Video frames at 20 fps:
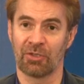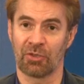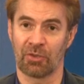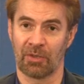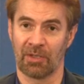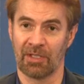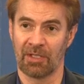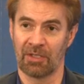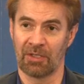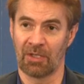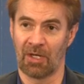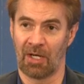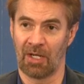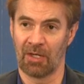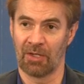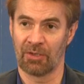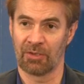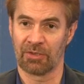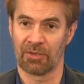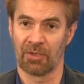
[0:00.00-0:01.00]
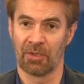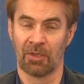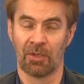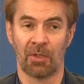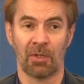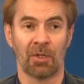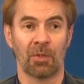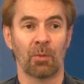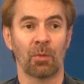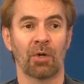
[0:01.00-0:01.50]
trillion.
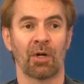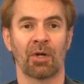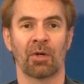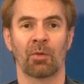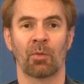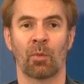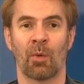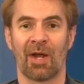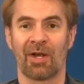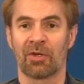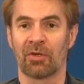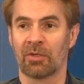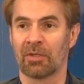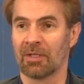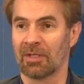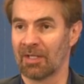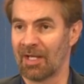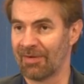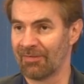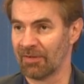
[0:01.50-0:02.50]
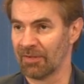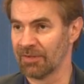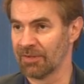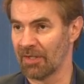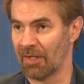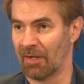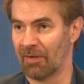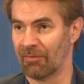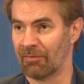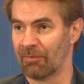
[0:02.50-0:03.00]
We're at record levels
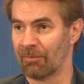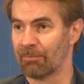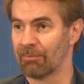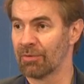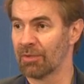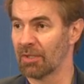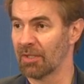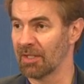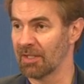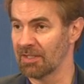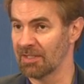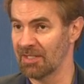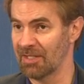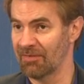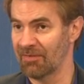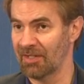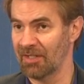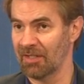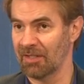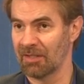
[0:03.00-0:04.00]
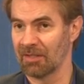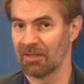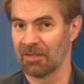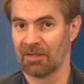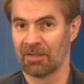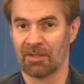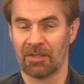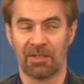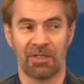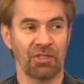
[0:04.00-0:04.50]
of productivity.
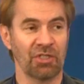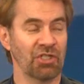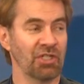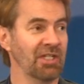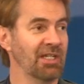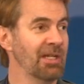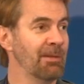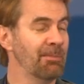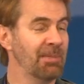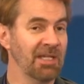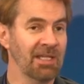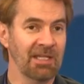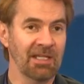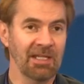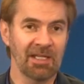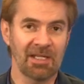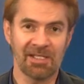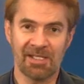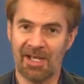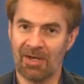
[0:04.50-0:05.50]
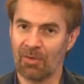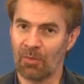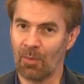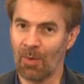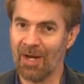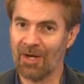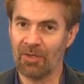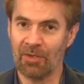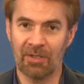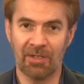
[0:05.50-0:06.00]
GDP is at
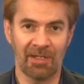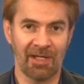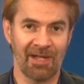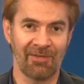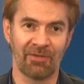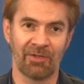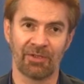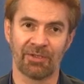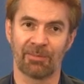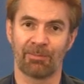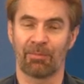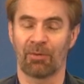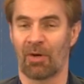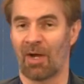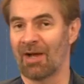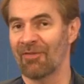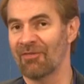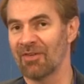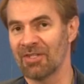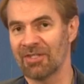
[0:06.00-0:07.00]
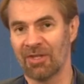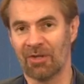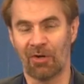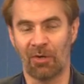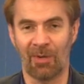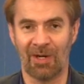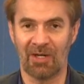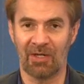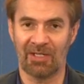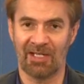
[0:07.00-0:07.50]
record levels, profits at
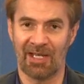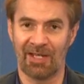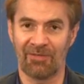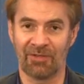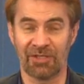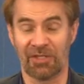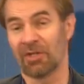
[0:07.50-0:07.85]
record levels,